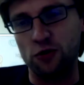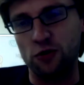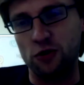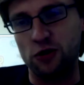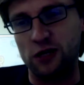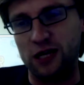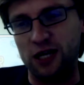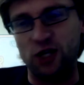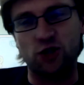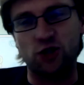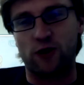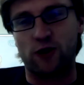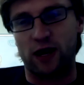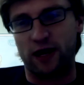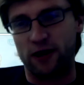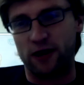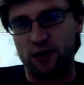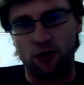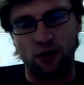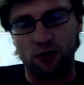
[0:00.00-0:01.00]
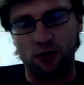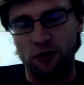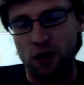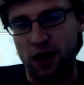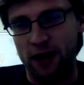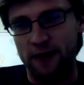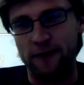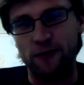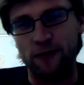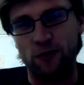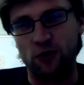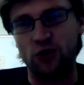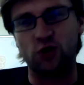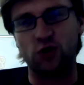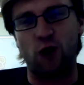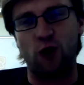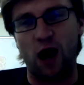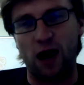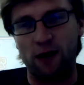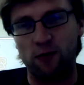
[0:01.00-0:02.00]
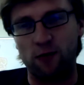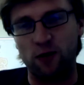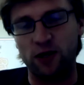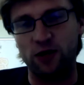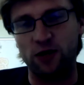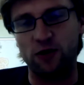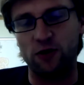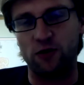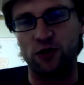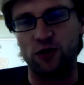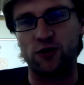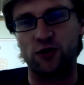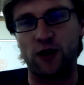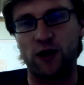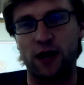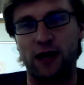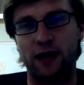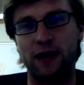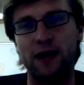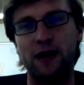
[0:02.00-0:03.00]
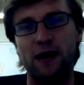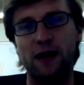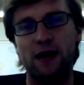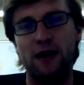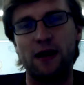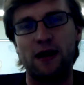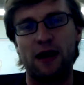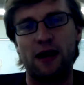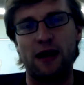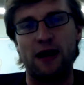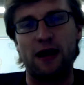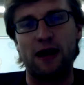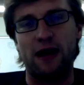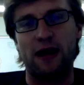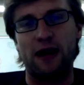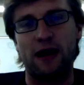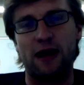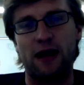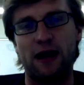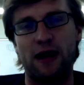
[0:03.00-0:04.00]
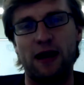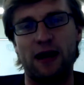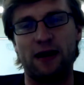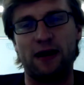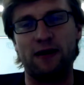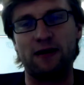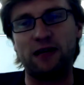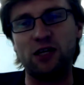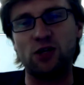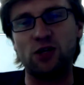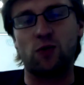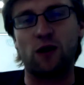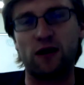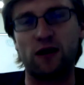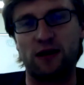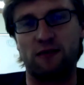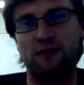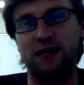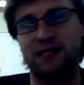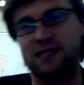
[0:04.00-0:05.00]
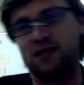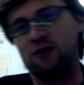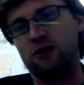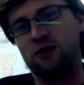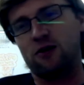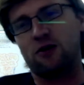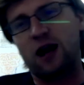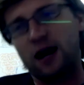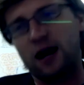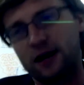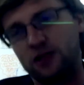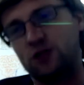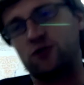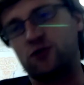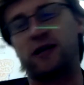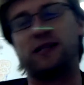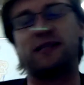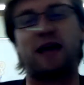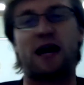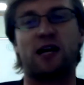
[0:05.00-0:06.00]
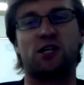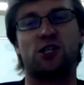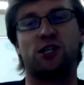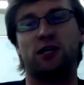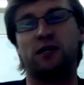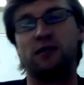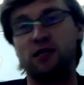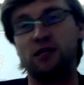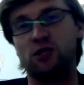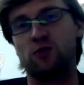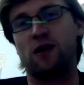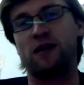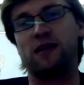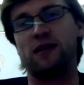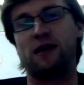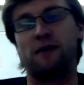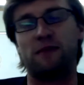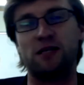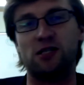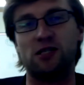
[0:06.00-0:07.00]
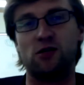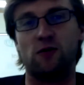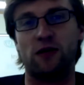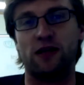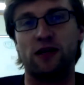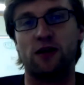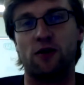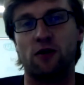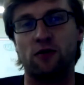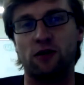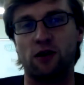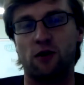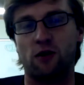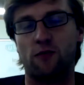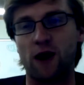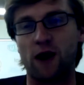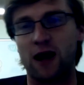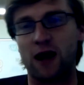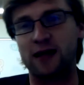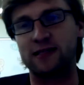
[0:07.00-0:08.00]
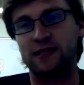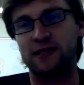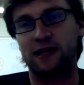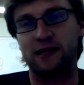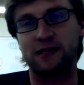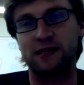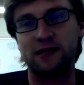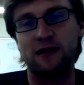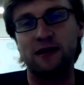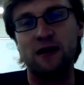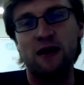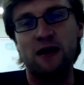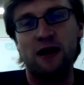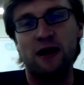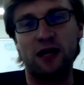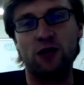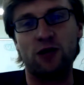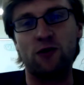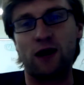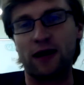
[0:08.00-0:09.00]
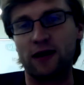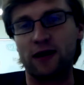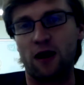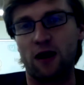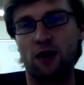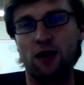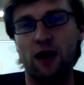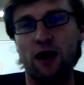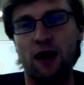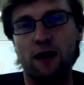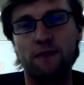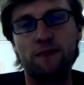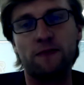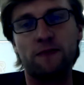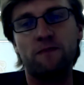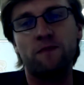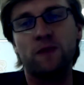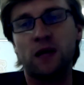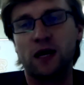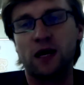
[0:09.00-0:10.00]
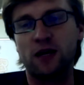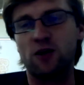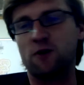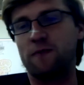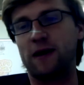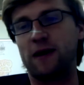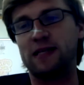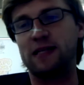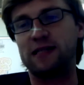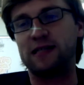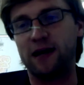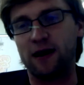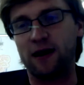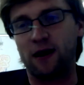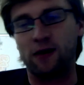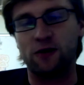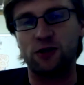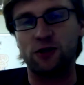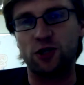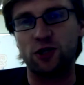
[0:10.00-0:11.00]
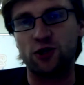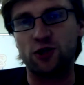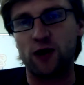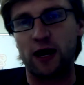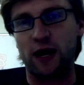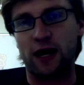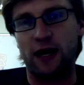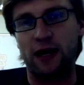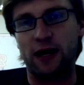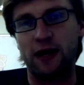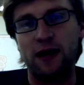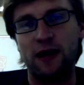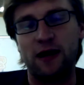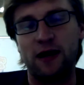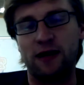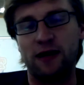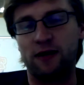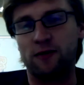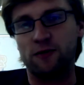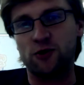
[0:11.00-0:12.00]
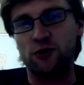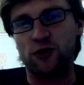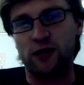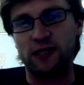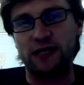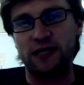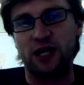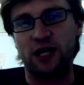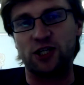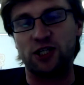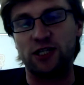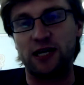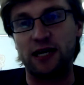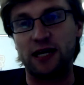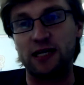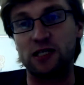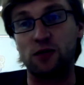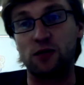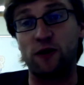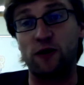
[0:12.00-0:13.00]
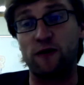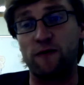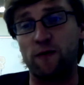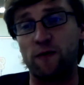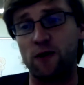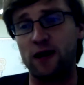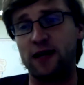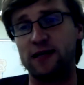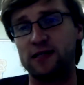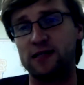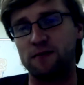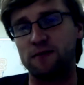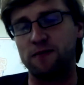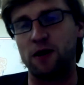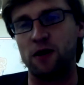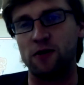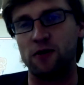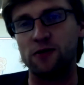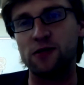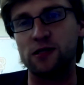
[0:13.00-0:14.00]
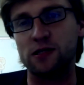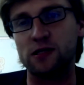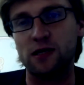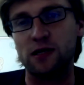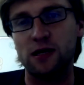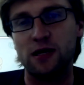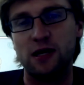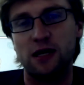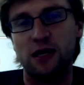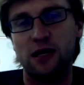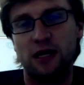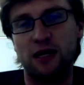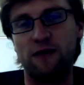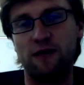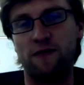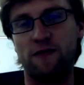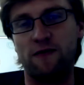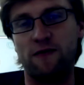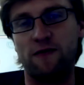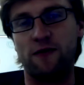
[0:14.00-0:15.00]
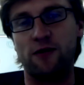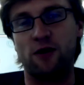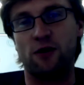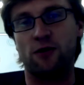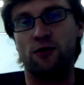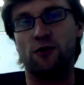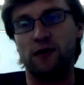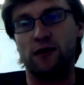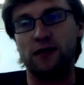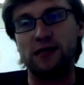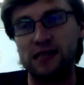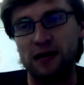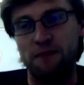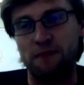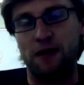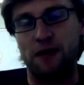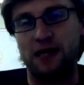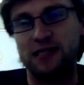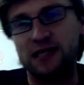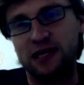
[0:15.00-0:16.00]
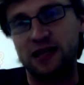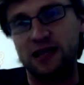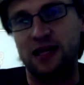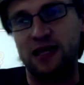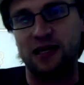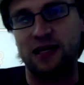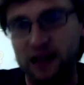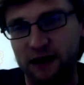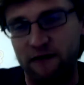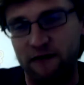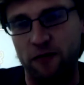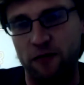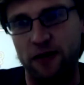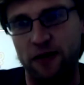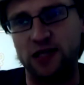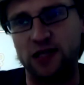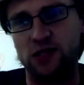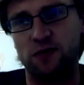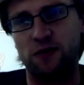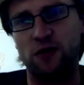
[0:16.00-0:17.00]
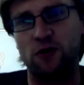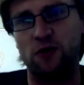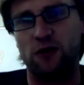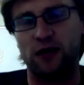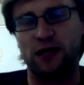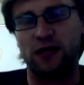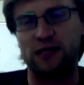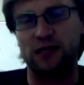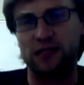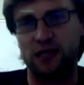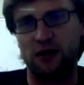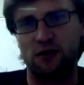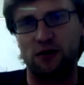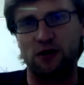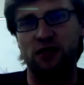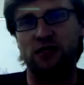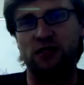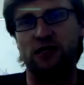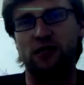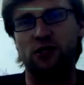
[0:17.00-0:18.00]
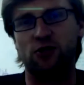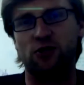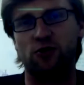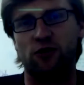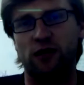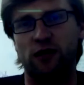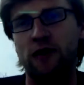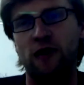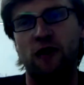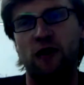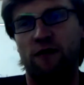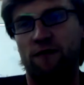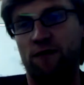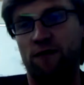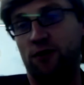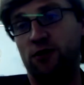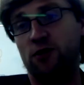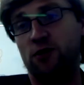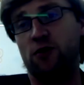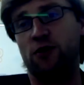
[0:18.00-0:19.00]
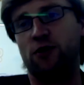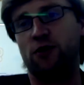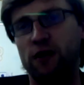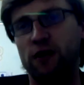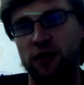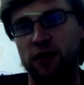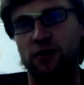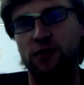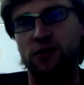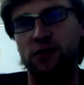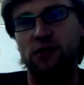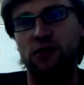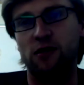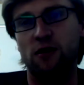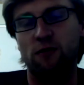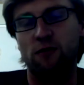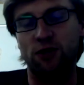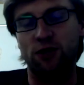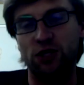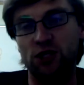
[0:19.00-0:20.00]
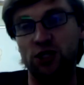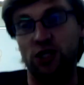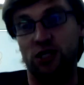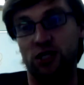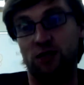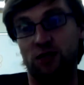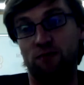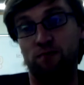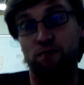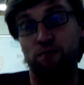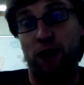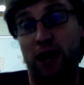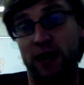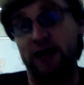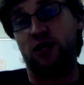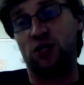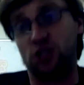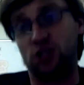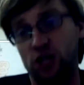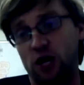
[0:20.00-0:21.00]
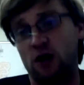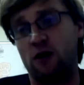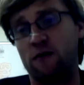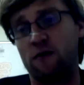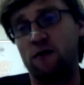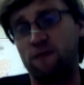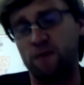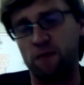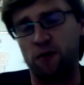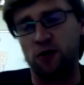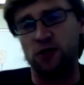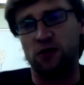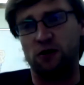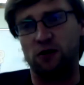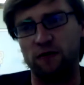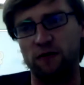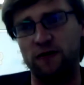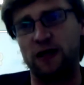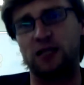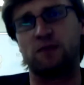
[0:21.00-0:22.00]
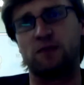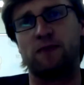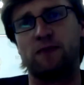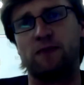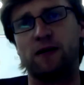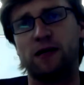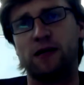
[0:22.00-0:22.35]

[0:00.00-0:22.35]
E-Trade or Schwab when you do a trade. And each one of them gets the little cut of the transaction, and each one of them is doing their own little process. And you add it all up, and you're paying $10 a trade, and the transaction takes 3 or 4 days to post, even though you're doing the same basic thing that everybody's been doing in the securities industry for 200 years, which is just buying a share for personal investment.